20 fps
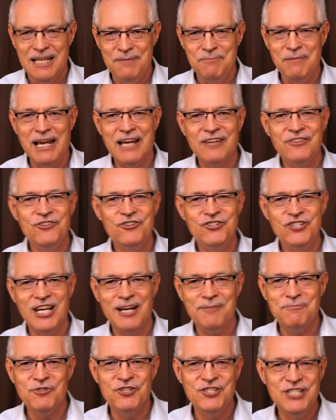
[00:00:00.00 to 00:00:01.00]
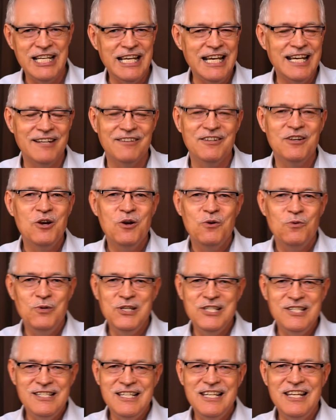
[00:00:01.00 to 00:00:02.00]
In Matthew chapter 10,
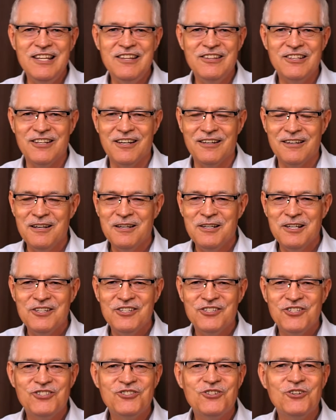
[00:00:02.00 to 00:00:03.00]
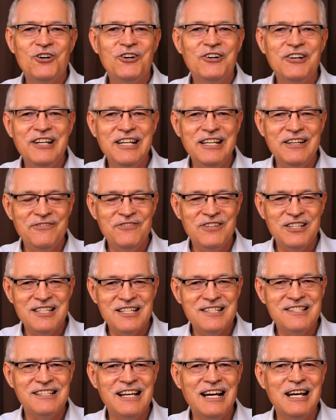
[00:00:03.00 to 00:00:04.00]
we see the story of the
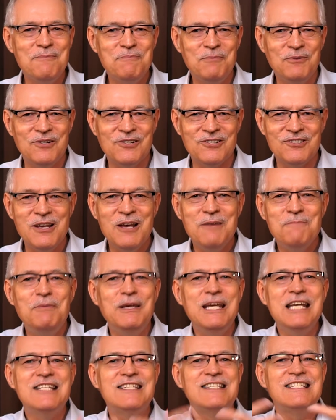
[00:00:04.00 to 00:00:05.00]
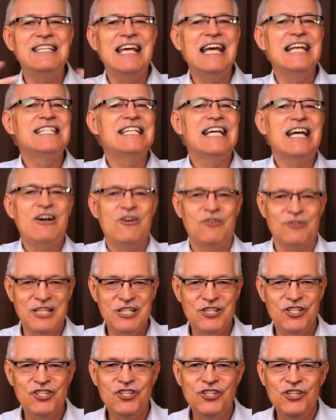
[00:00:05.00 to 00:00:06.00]
disciples being sent out
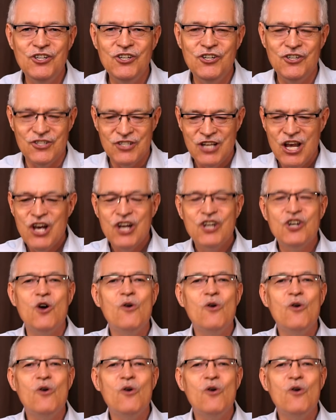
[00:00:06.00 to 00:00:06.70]
in twos,